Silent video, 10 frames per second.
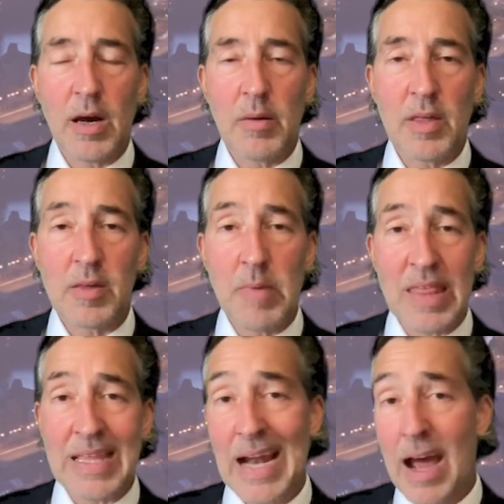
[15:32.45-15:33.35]
Is a
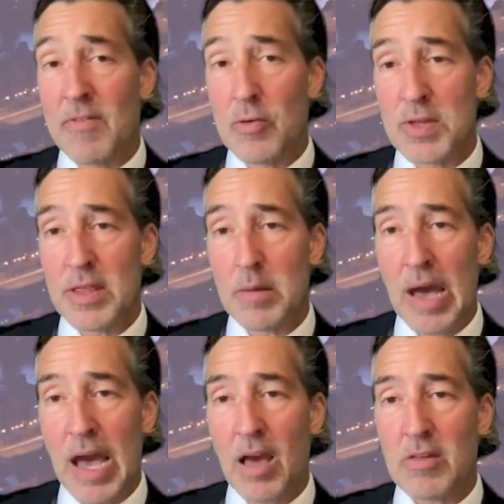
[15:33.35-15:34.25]
method I've used in the
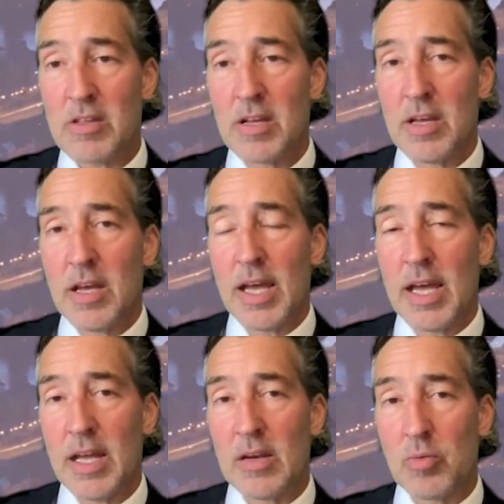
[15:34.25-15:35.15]
past
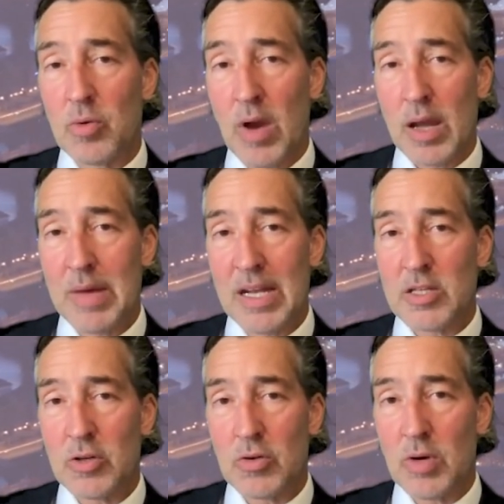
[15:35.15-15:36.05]
and would recommend
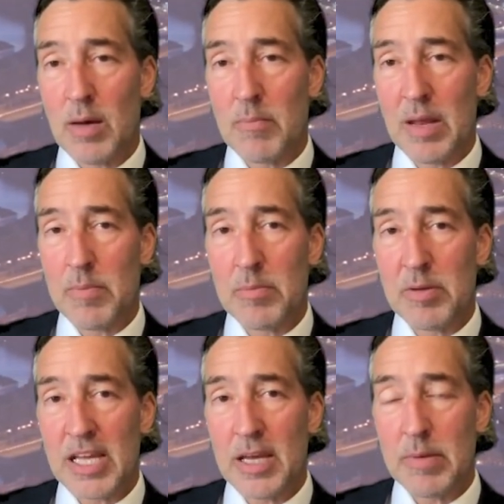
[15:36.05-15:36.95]
to many people
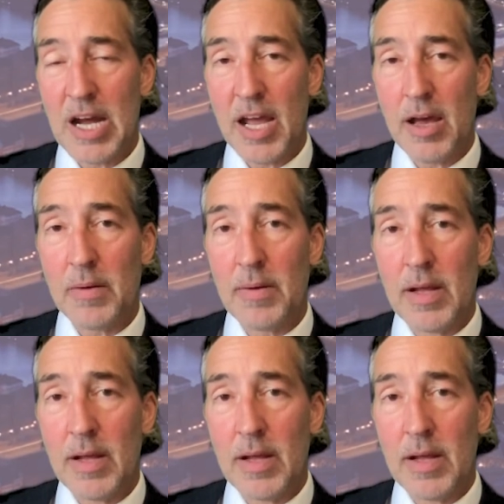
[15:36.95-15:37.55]
to keep an eye on.